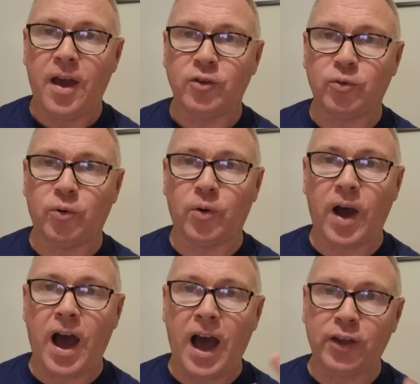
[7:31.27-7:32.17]
So
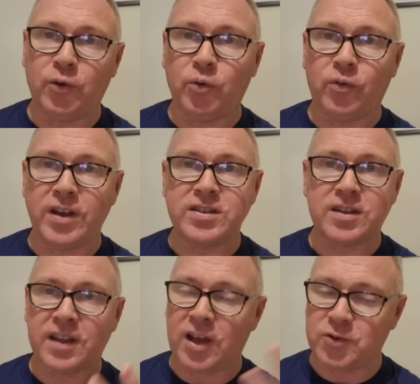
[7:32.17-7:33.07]
at your own
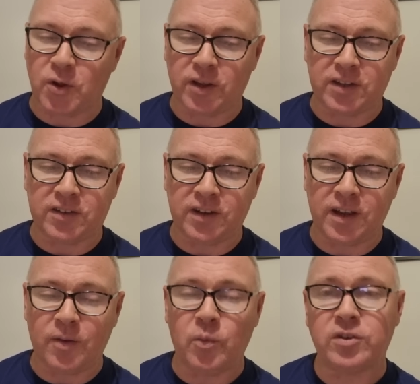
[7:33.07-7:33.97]
risk, that's all I can
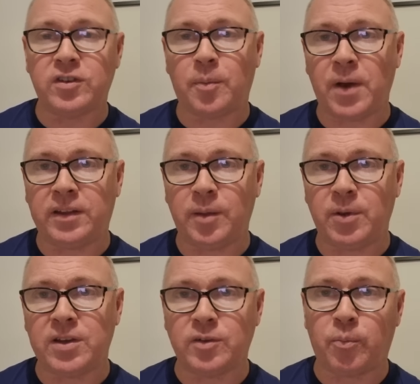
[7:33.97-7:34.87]
say, which is a pity
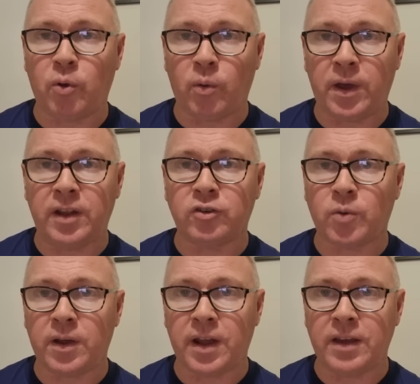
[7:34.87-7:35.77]
because the pool area is
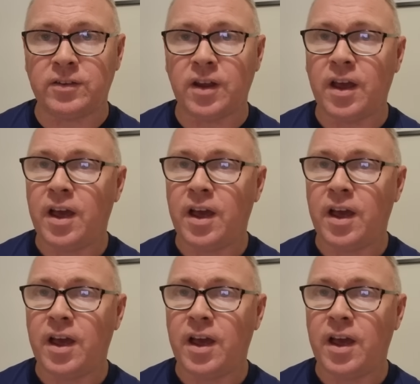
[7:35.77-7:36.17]
quite nice.